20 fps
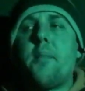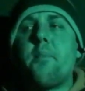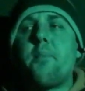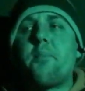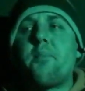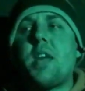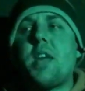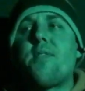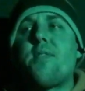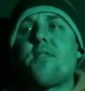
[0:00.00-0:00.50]

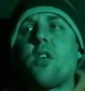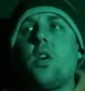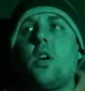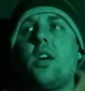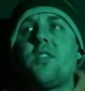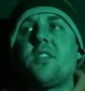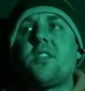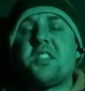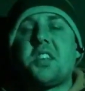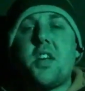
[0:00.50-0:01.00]
They've got
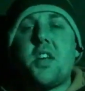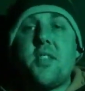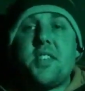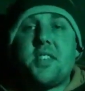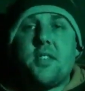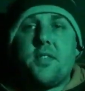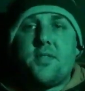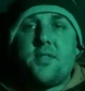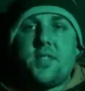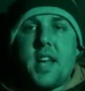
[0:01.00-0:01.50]
a series
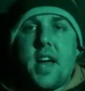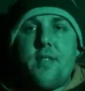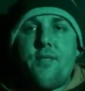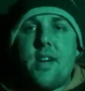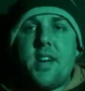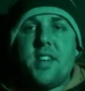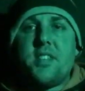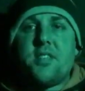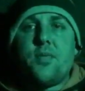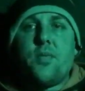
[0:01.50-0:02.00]
of 10
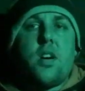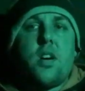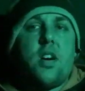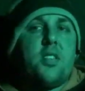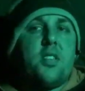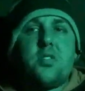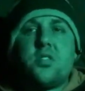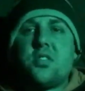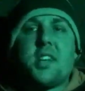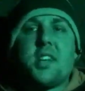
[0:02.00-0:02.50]

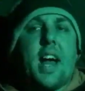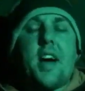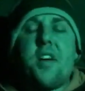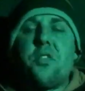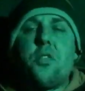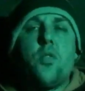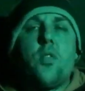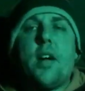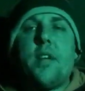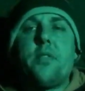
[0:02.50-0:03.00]
reservoirs scattered
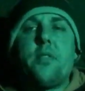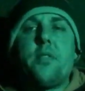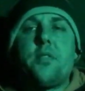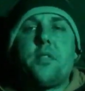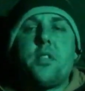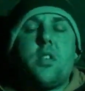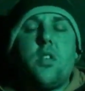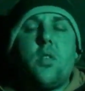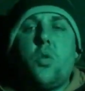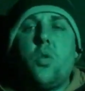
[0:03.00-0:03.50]
all around
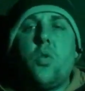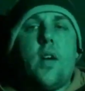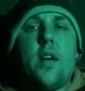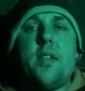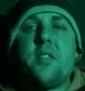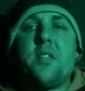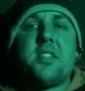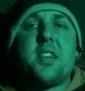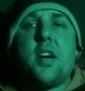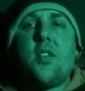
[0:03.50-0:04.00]

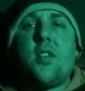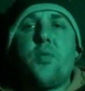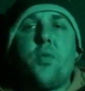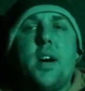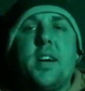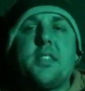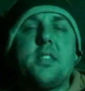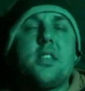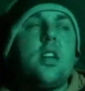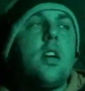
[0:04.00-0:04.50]
the
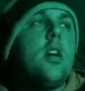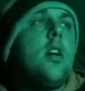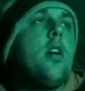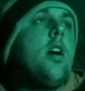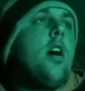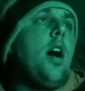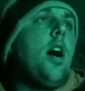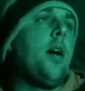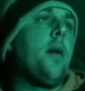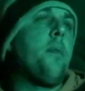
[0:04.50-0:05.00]
southwest.
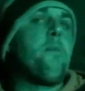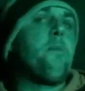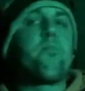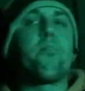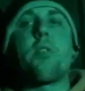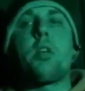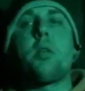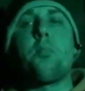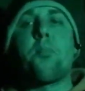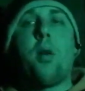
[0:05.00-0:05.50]

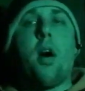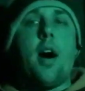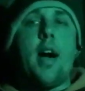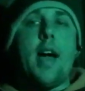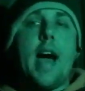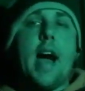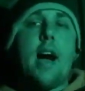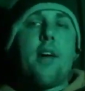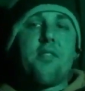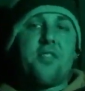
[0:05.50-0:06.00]
But I
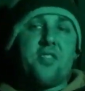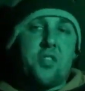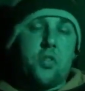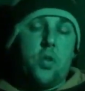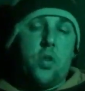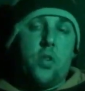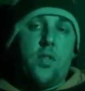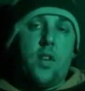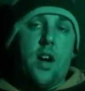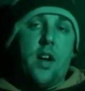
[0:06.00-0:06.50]
have sort
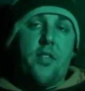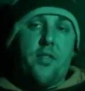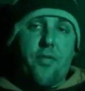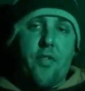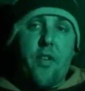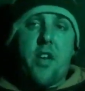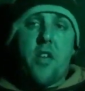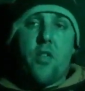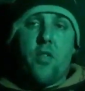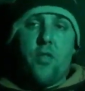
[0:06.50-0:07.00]
of like
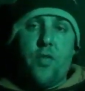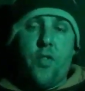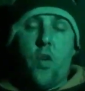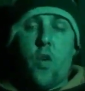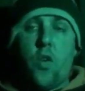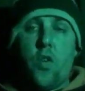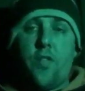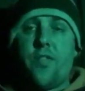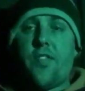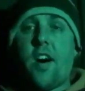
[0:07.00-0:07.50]
3 or
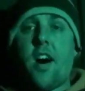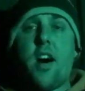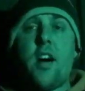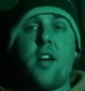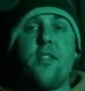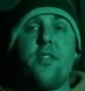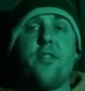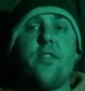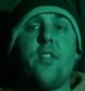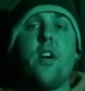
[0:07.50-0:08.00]
4,
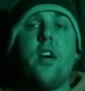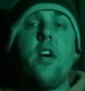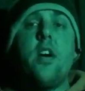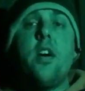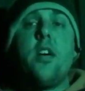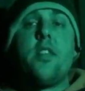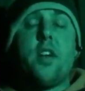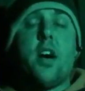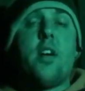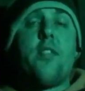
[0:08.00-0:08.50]
5
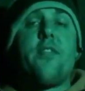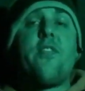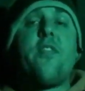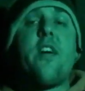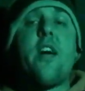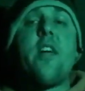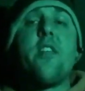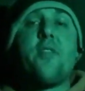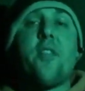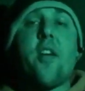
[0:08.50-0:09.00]
that are
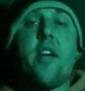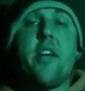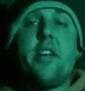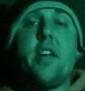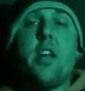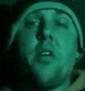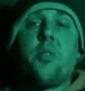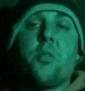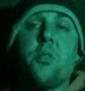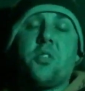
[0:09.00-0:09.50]
very, very
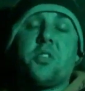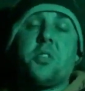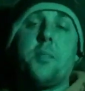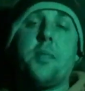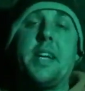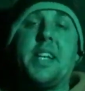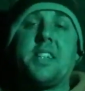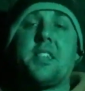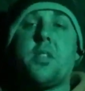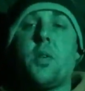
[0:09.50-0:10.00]
local to
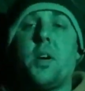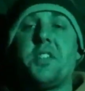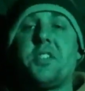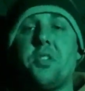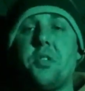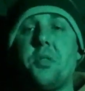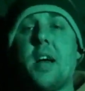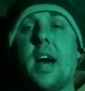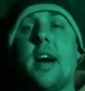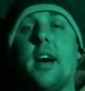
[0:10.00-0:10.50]
me. So I
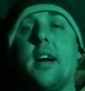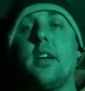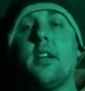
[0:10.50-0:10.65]
do that.